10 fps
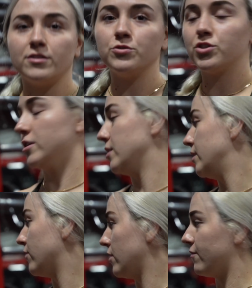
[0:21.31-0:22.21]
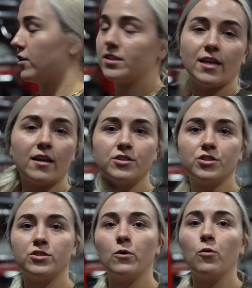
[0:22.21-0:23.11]
Usually for the first set I
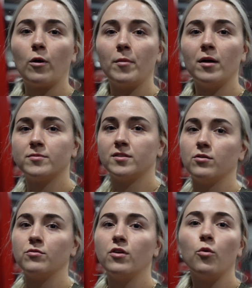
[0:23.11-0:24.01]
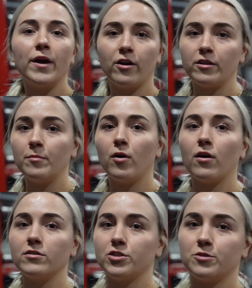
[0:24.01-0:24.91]
just do a warm up, so no weight on the
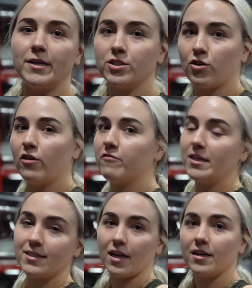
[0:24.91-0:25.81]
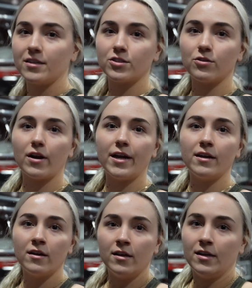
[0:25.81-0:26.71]
bar, just make sure all of my settings are
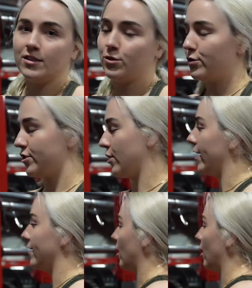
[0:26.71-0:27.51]
right. So we'll just go ahead and